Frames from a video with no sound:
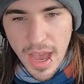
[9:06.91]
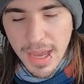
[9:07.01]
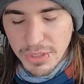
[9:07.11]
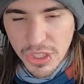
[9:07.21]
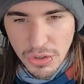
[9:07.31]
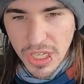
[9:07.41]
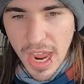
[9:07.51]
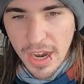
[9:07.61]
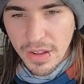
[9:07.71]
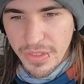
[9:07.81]
I'm so
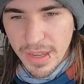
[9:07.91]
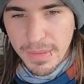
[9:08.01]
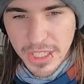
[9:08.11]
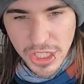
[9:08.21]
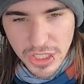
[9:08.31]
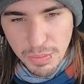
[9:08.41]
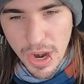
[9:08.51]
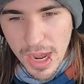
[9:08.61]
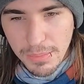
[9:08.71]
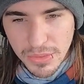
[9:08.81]
tired of the emissions
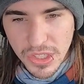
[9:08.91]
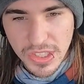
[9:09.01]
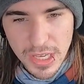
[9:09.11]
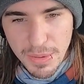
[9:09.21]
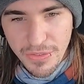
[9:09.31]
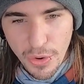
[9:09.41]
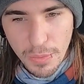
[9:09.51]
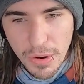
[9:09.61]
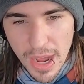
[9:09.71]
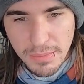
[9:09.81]
problems, the
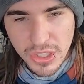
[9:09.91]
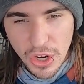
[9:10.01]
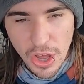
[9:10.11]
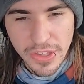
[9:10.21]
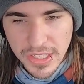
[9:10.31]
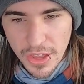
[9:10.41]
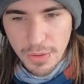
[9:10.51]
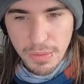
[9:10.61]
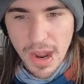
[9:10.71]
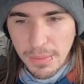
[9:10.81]
CP4 problems, and all these
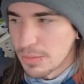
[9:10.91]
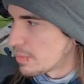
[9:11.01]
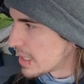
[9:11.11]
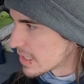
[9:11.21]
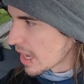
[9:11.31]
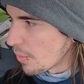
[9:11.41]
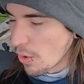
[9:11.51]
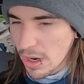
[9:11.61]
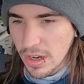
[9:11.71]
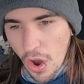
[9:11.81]
other problems, because I
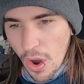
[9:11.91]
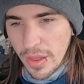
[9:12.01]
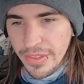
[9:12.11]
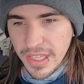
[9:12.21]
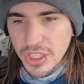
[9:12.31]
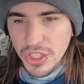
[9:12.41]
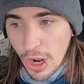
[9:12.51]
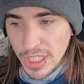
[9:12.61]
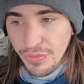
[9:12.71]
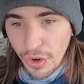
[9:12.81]
work on these
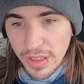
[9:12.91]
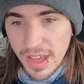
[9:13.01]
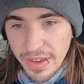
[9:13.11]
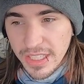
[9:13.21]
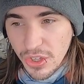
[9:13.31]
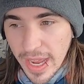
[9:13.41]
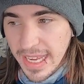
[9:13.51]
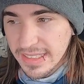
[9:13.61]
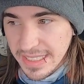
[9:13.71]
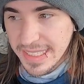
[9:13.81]
trucks for a living, so I
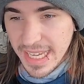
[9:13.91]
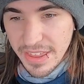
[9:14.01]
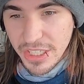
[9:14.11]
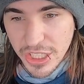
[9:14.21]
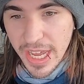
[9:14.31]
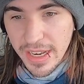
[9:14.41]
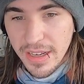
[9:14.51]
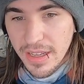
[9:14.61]
get to see the shit.